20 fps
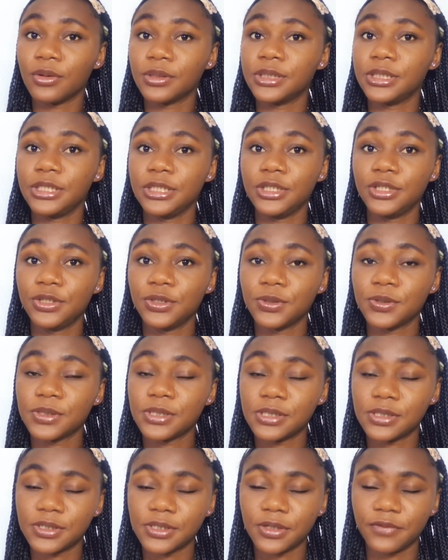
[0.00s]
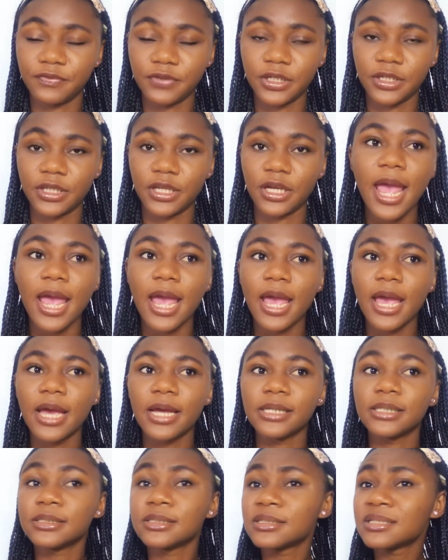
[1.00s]
details and stuff like that.
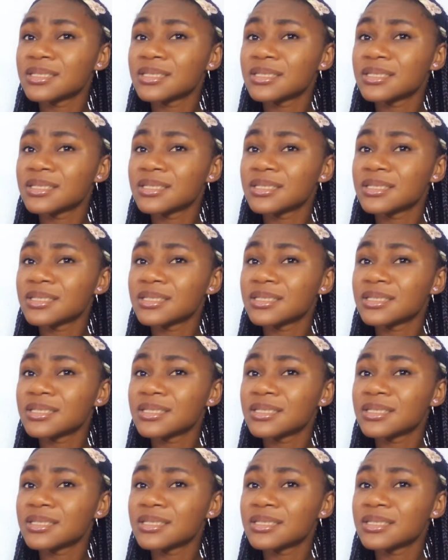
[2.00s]
And